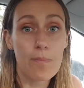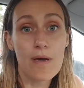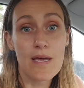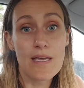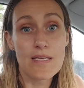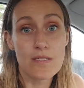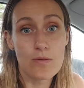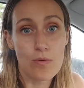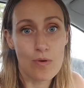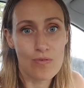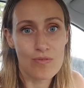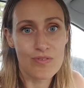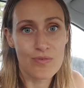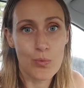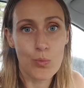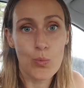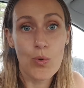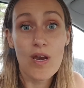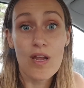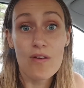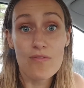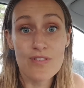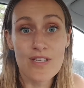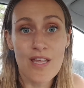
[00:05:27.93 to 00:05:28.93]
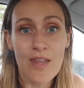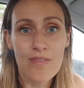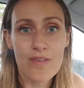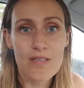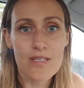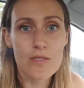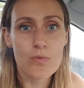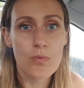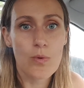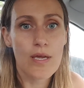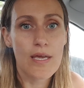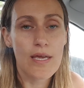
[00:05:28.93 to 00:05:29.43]
as what I've done
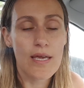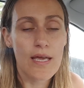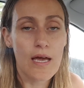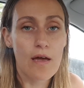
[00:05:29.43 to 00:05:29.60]
this week.